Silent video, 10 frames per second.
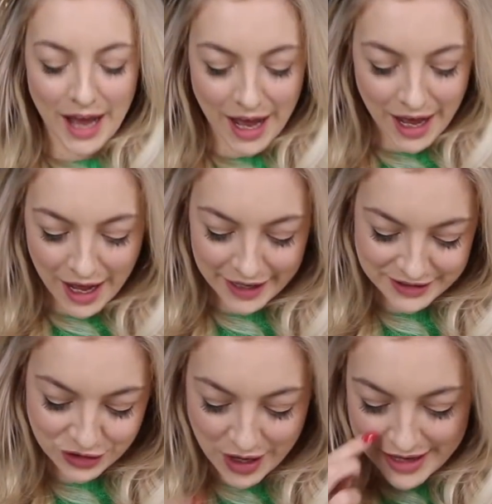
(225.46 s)
Ah,
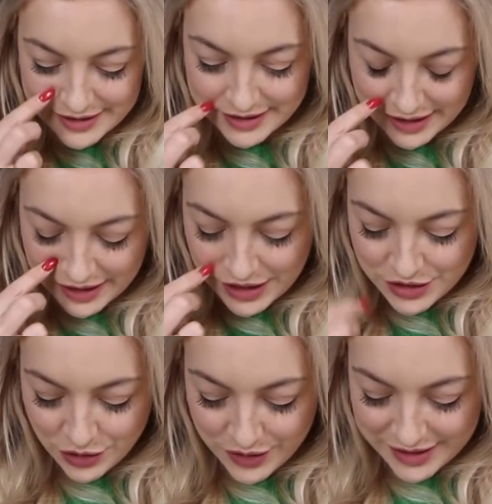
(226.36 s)
it's a dress.
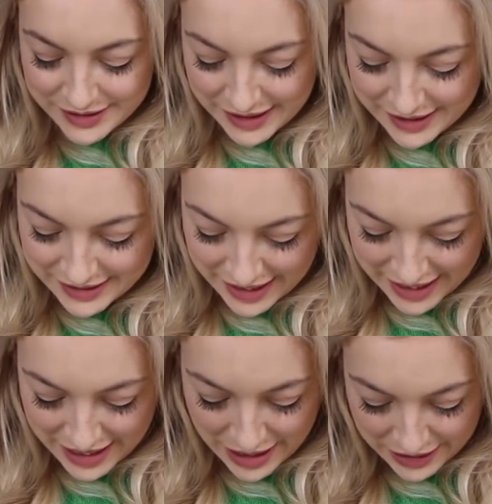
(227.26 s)
So this is
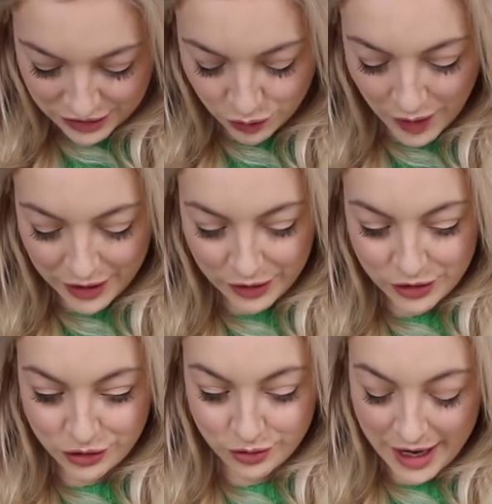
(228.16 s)
a
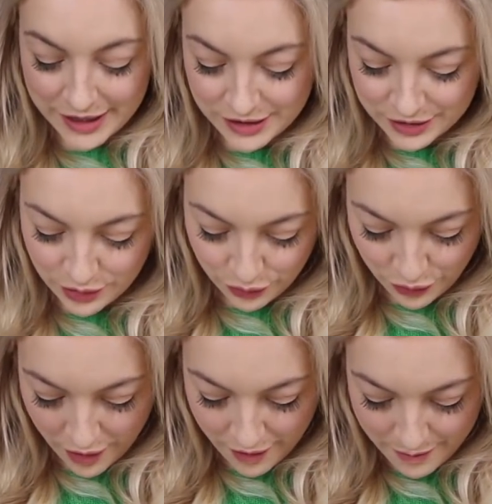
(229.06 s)
sweater dress
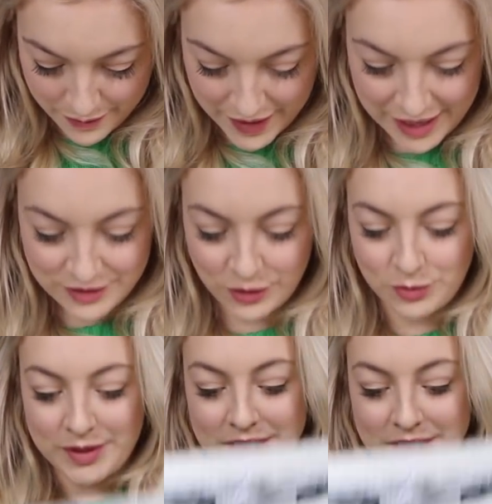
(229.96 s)
from the ASOS